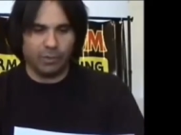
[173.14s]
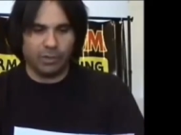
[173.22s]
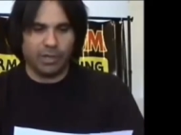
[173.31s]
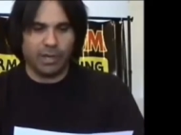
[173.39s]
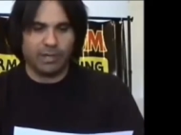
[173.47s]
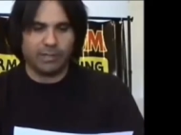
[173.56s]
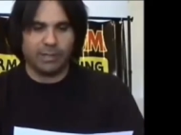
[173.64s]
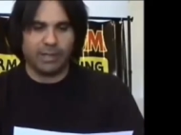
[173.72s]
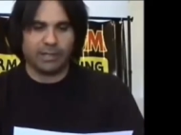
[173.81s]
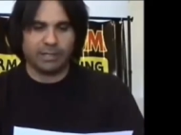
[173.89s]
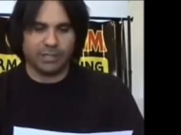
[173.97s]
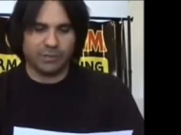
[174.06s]
Looked kind of
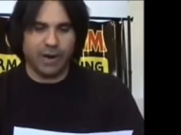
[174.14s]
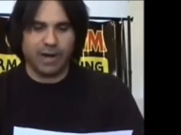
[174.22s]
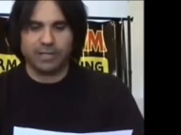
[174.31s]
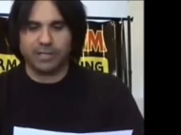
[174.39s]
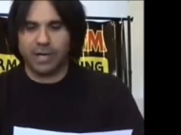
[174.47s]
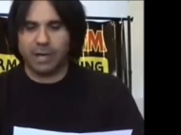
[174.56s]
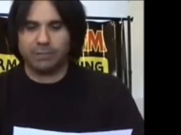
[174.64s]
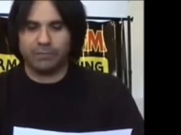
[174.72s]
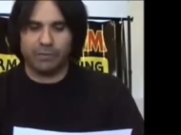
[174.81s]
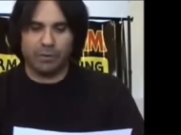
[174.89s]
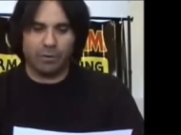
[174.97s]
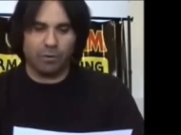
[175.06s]
like a scratch type
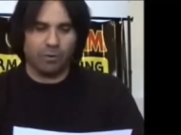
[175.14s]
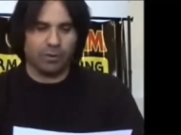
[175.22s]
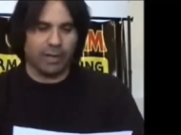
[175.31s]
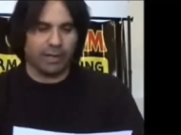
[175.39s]
of a hole.